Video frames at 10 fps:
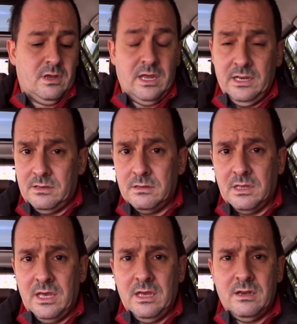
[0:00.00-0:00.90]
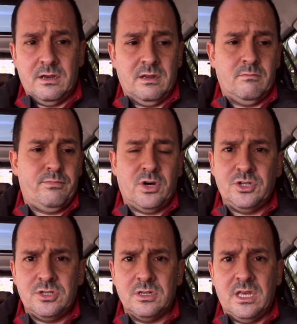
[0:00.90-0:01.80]
hit the kid, I didn't
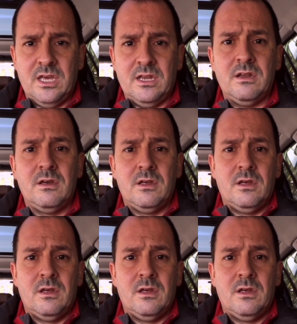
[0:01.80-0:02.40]
punch the kid.